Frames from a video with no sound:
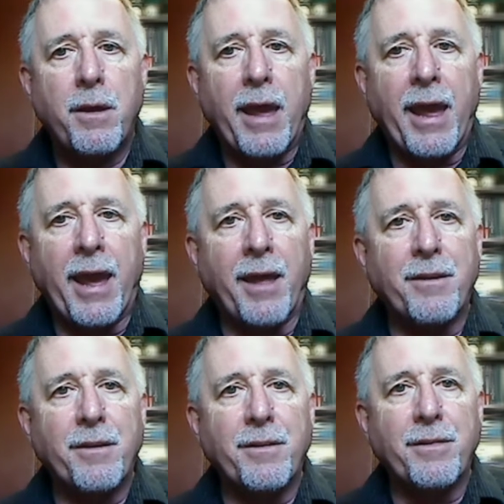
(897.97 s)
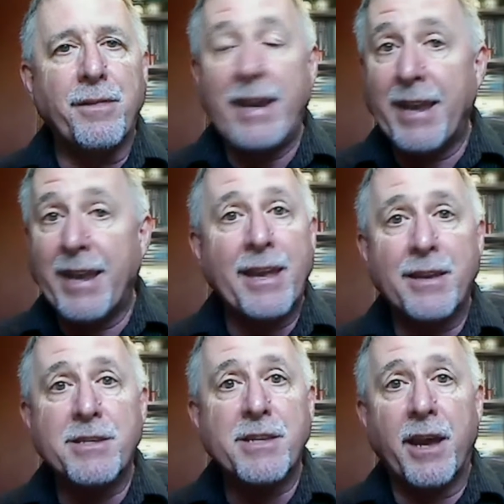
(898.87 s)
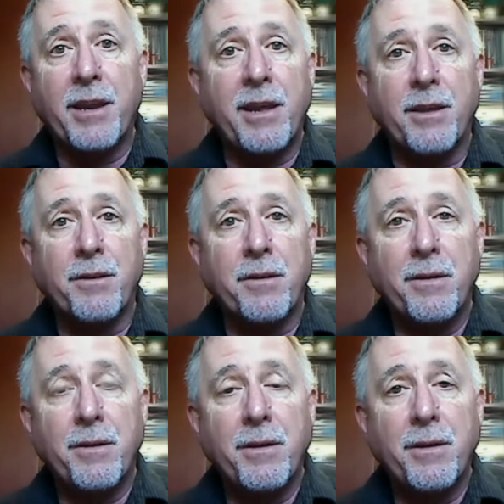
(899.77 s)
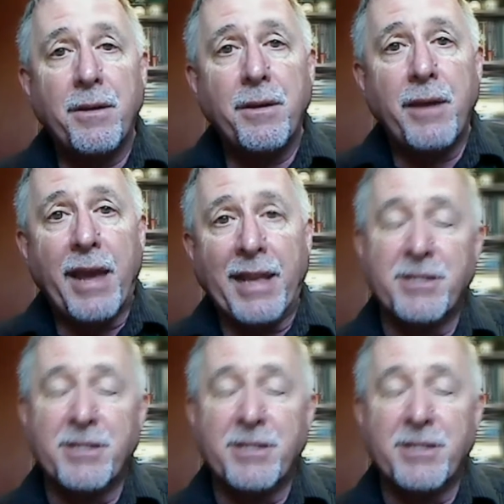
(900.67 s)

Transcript: and they didn't get designed in. And